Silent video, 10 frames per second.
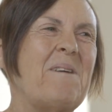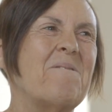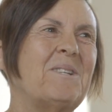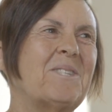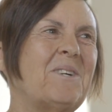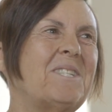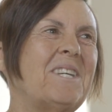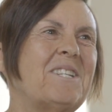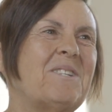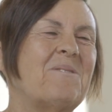Everyone's got a
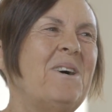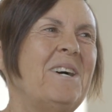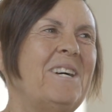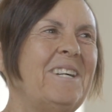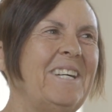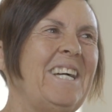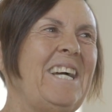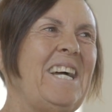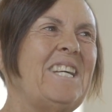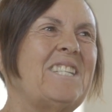touch
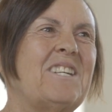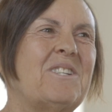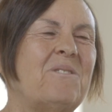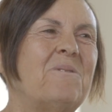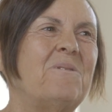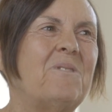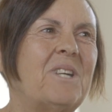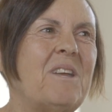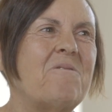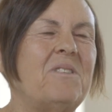of
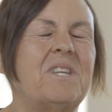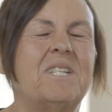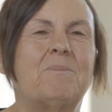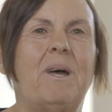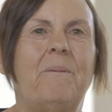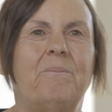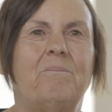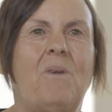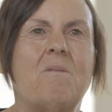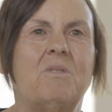forgetfulness, but
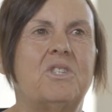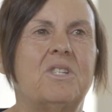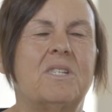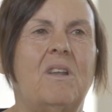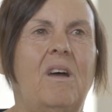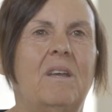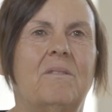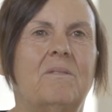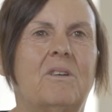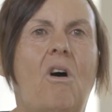mine was just like
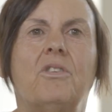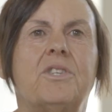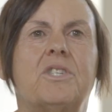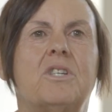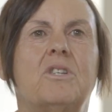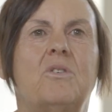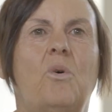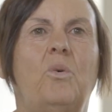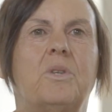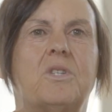constant
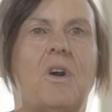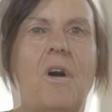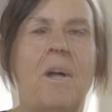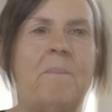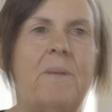all the time.